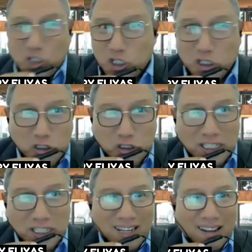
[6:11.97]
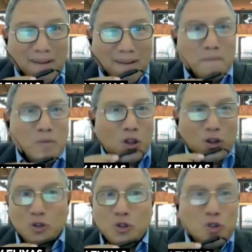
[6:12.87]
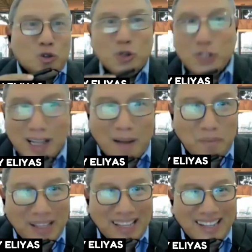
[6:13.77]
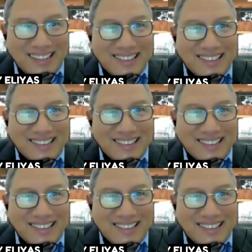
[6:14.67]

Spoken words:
children not to do something